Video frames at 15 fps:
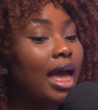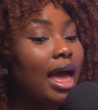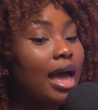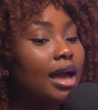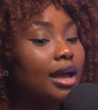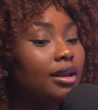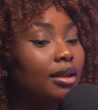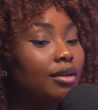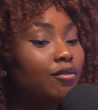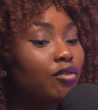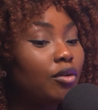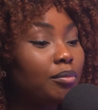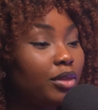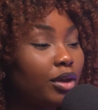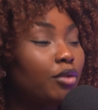And
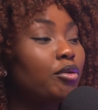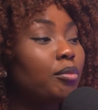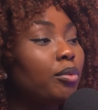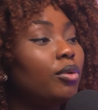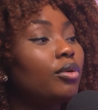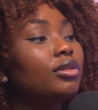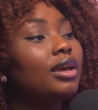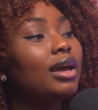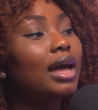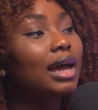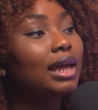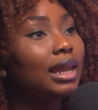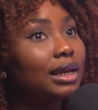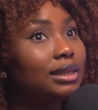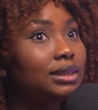from their report, you're
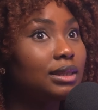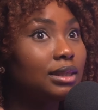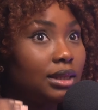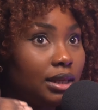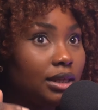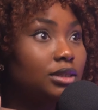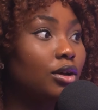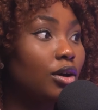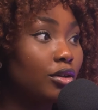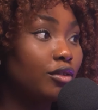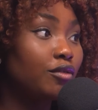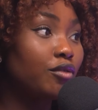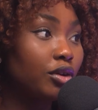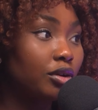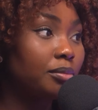highlighting these are
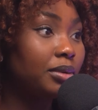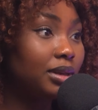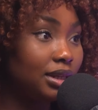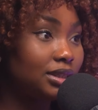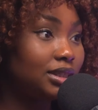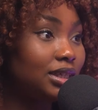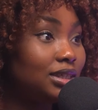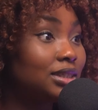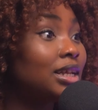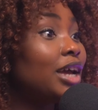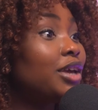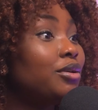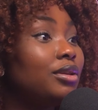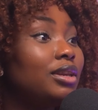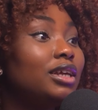the vulnerabilities
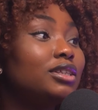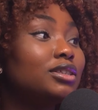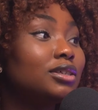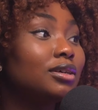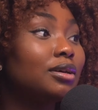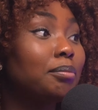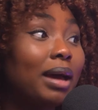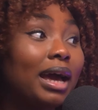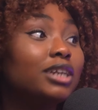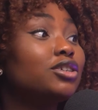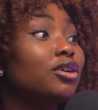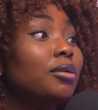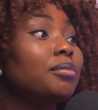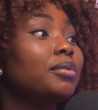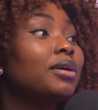that you need to patch
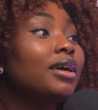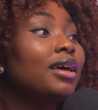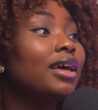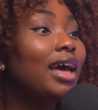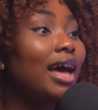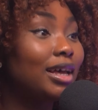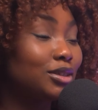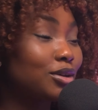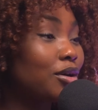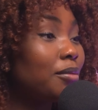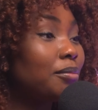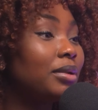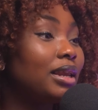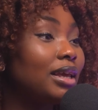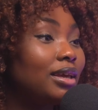up as a
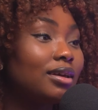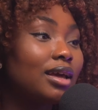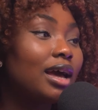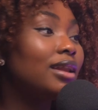company.